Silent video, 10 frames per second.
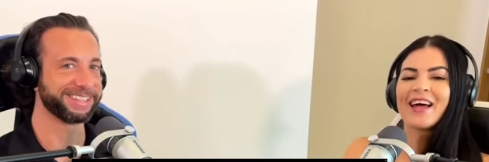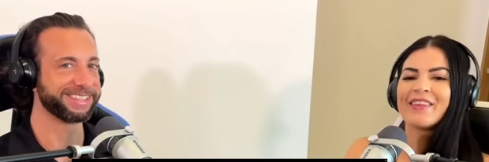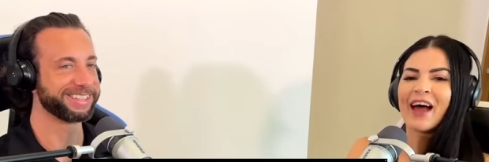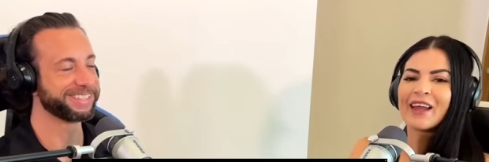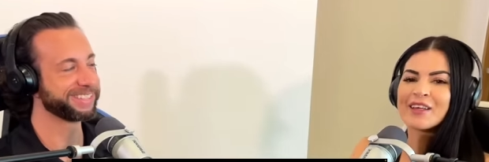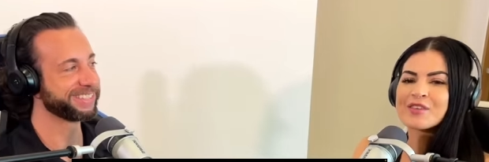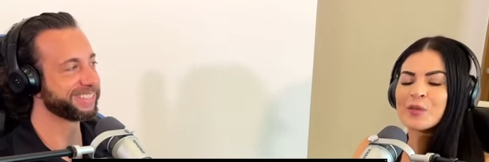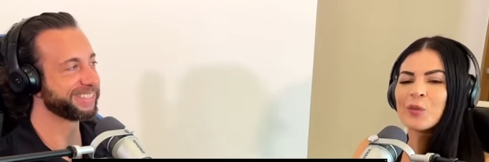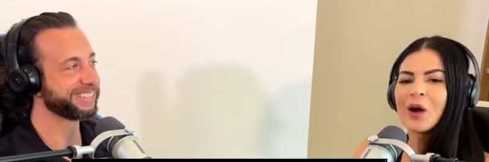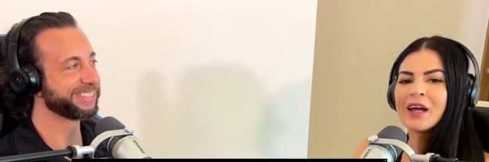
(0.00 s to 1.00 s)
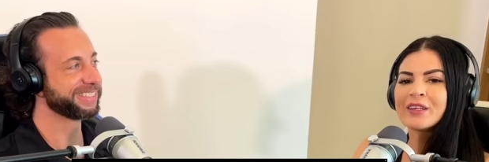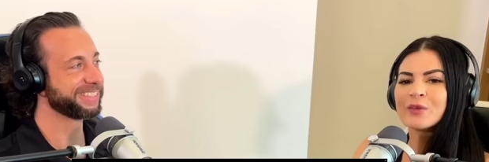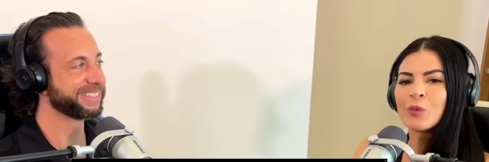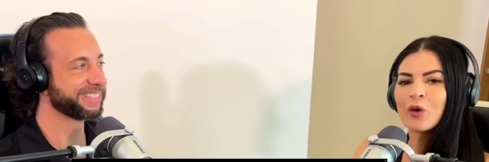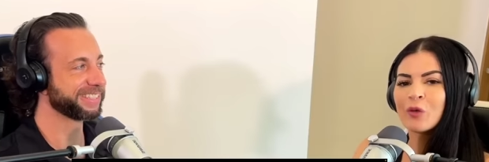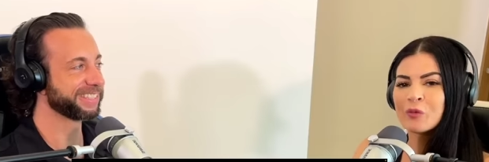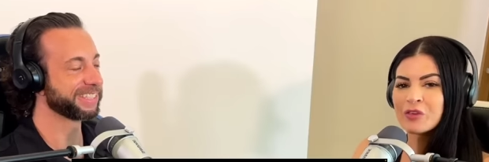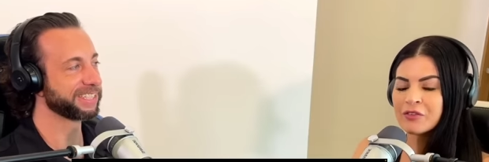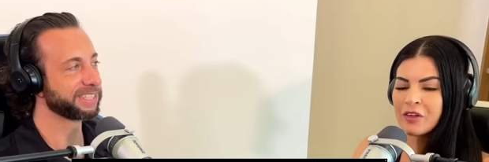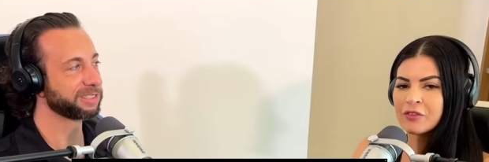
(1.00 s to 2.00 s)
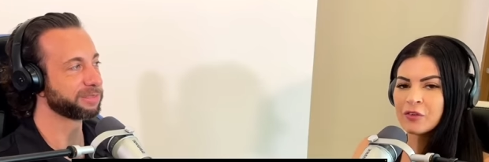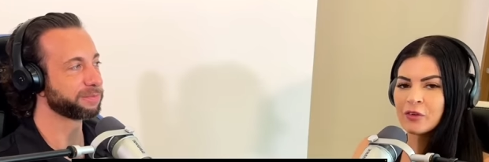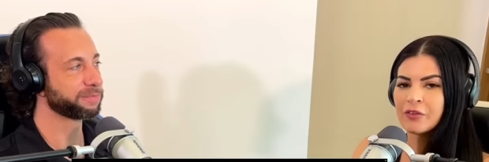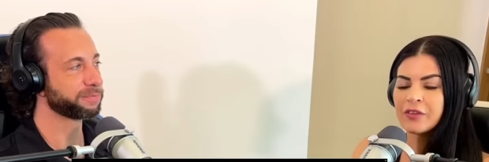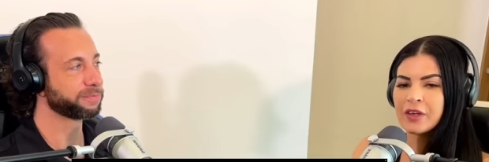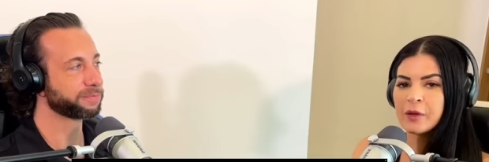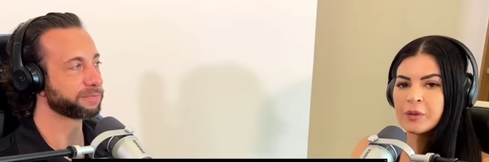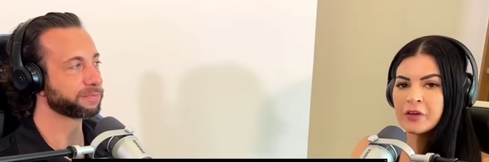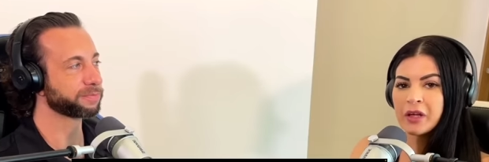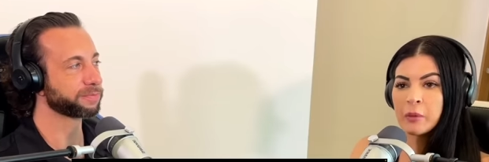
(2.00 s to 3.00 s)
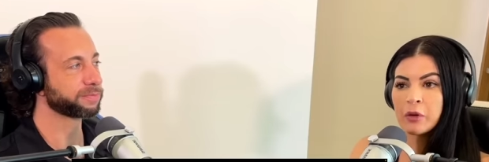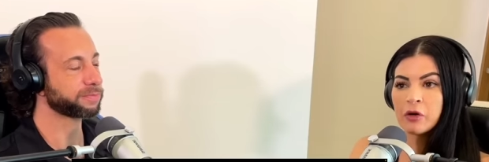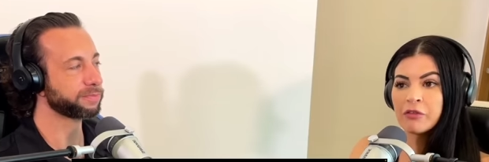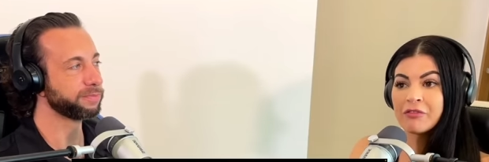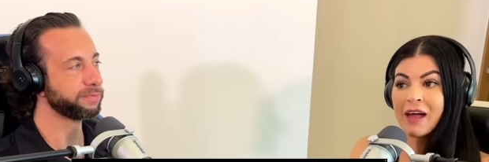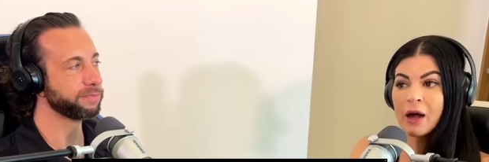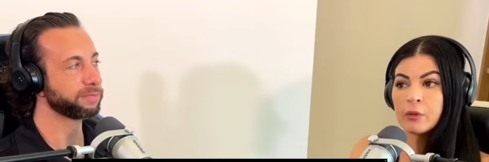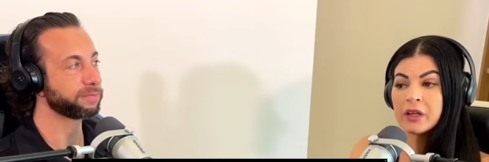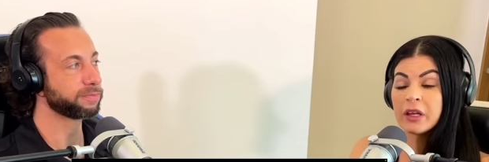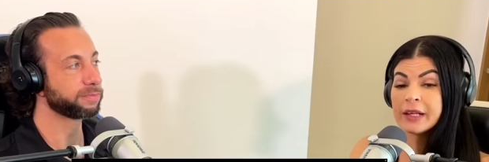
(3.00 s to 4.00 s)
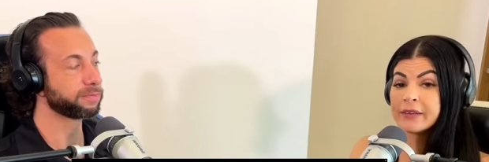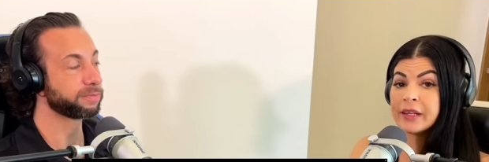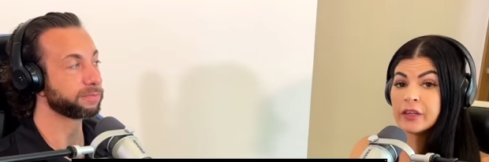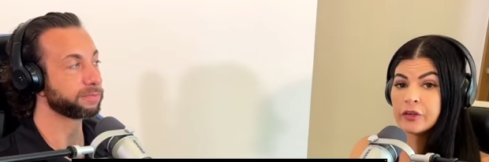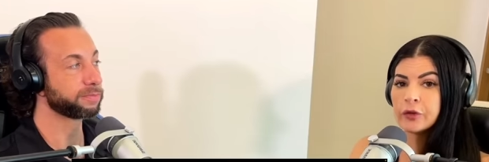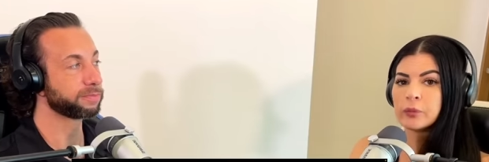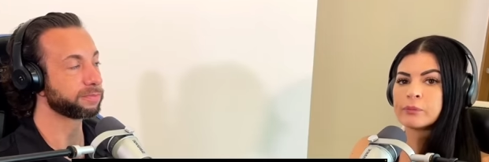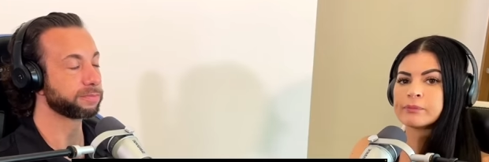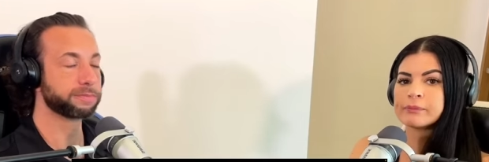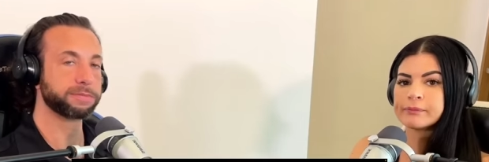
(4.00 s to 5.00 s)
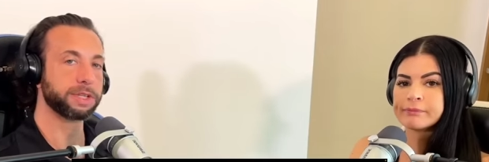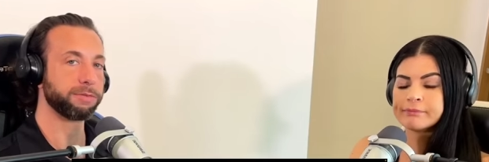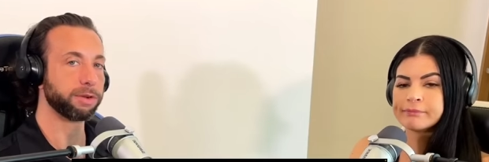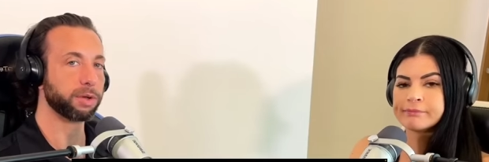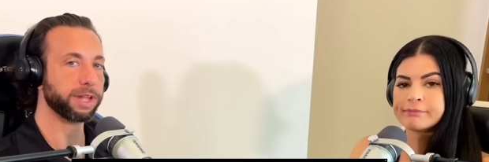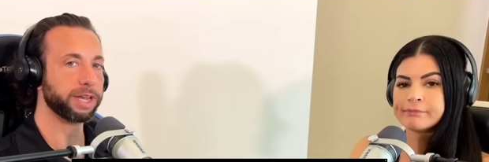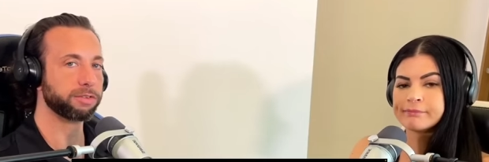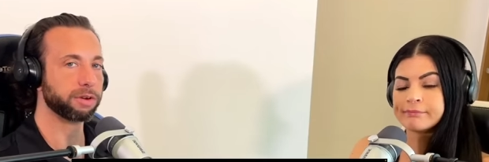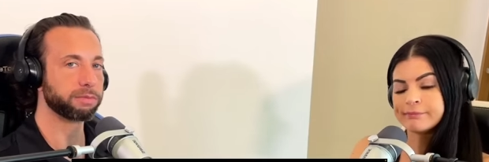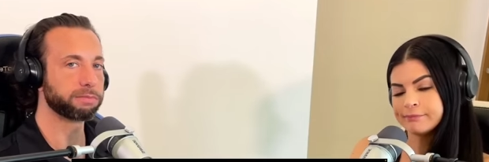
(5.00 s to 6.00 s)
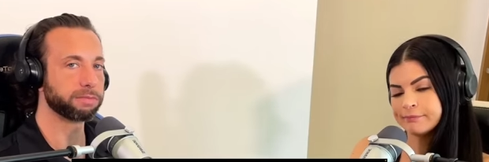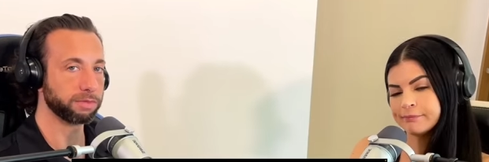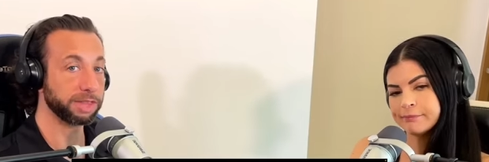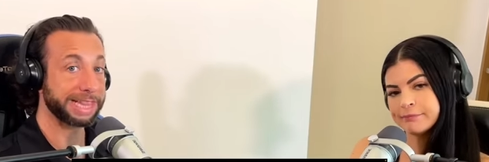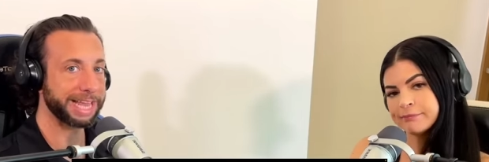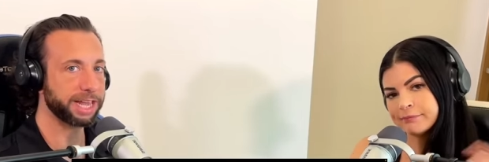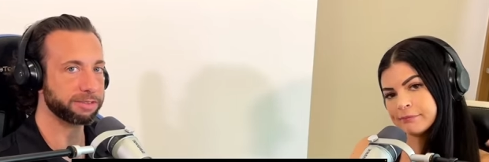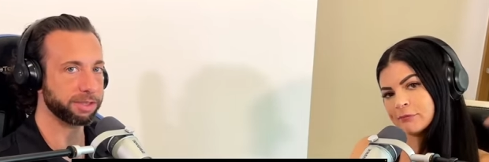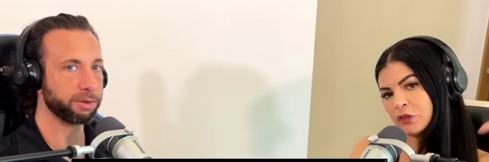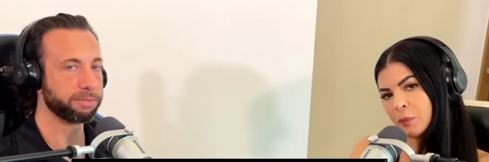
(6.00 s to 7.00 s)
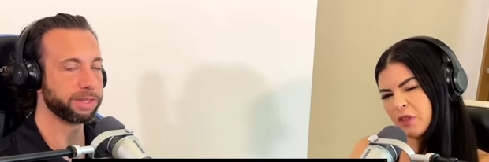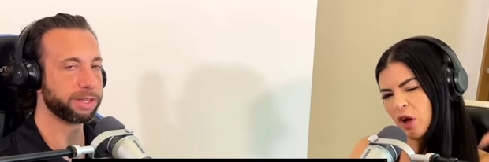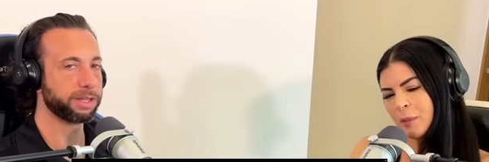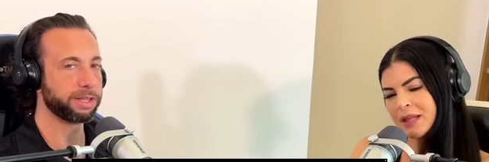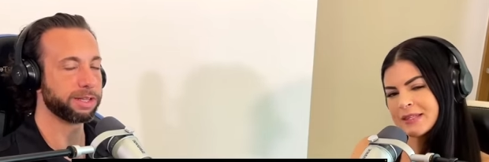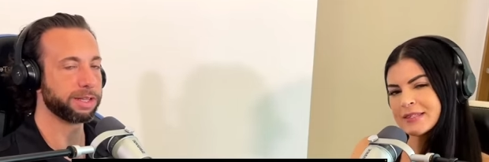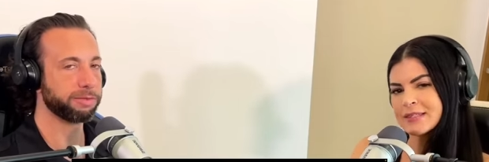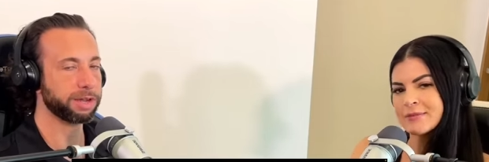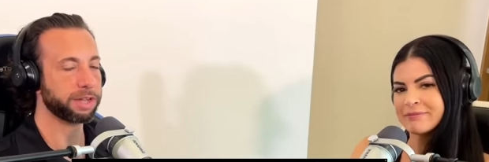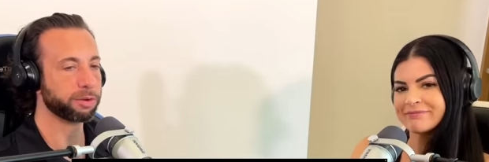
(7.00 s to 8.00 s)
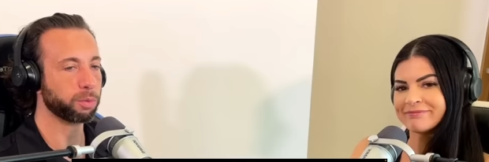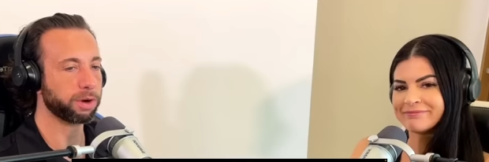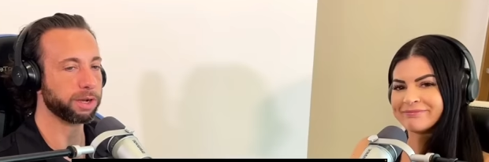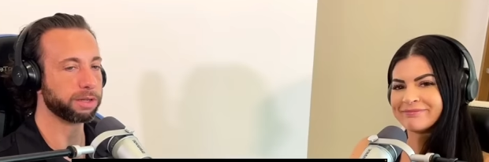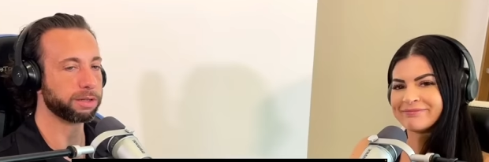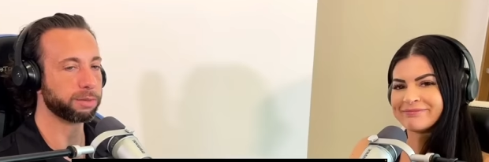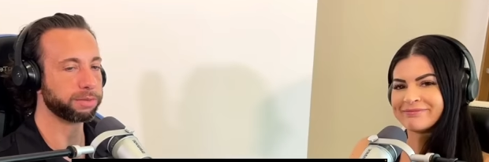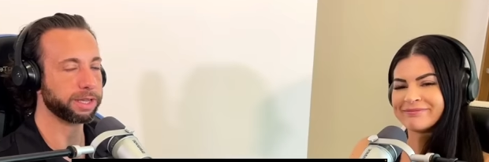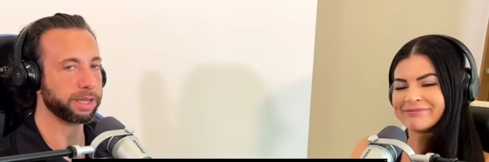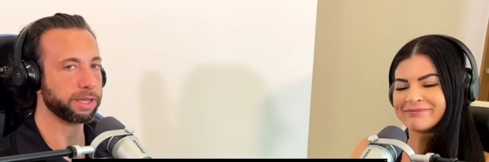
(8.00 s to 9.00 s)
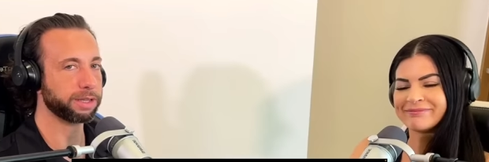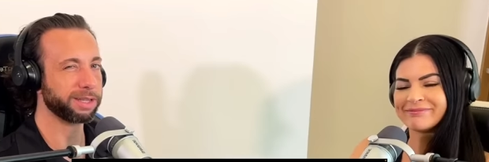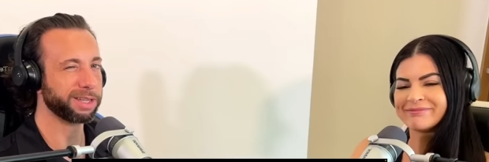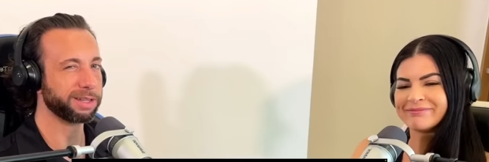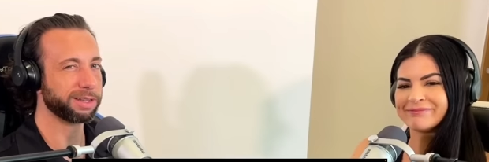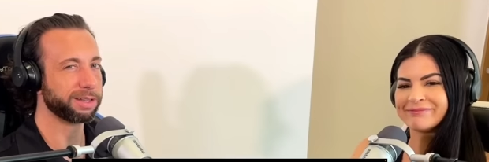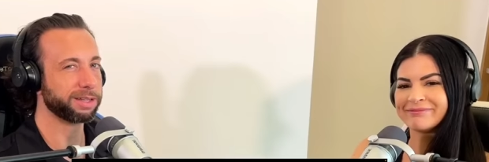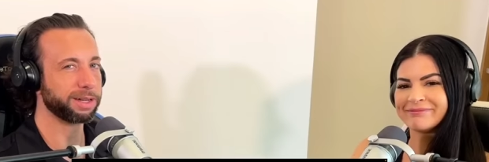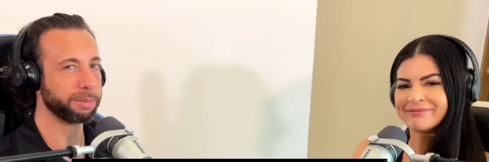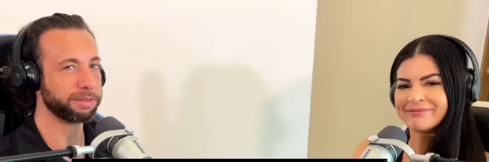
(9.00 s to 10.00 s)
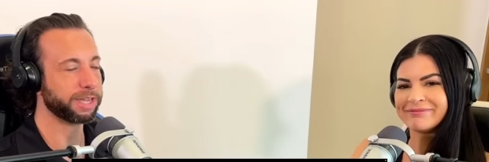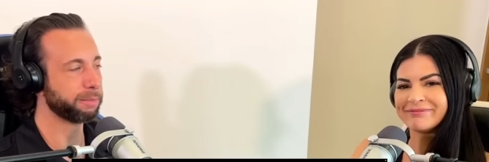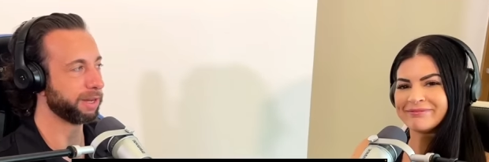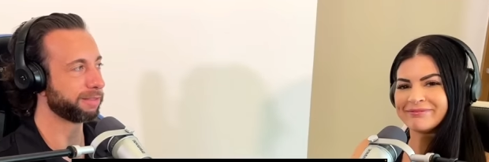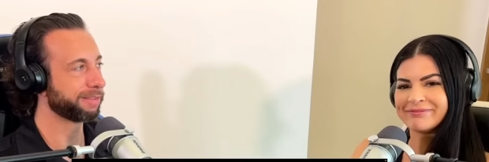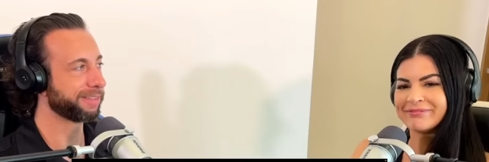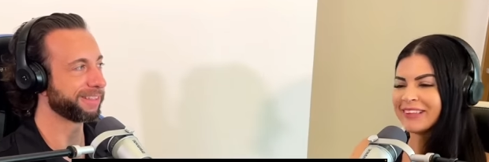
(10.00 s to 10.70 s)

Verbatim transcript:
Speaker 1: And that is what World Music Festival did Peter Gabriel found in 1982?
Speaker 2: If you know that answer, let us know. Drop in the comments. If not, don't worry. We'll tell you in about 10 minutes.